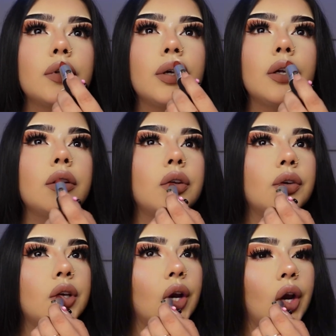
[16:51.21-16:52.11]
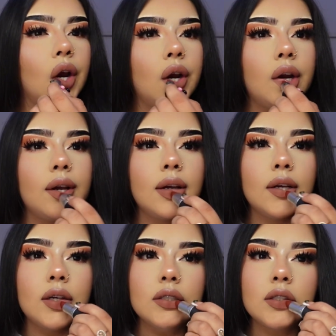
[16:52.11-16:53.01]
make it a little bit darker
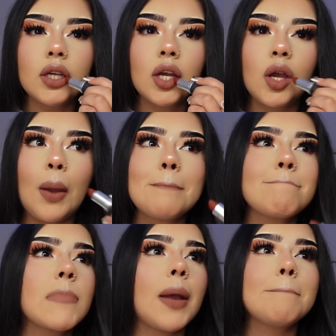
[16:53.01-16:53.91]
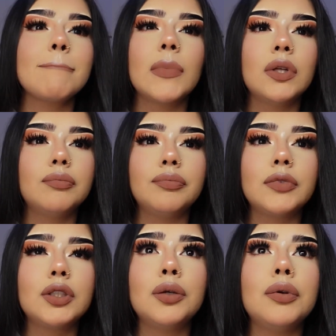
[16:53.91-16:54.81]
because
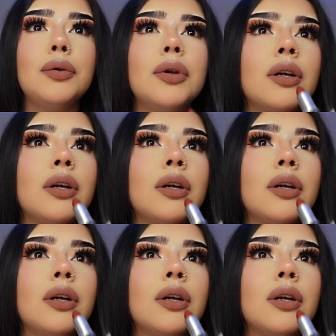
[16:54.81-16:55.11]
it's too nude.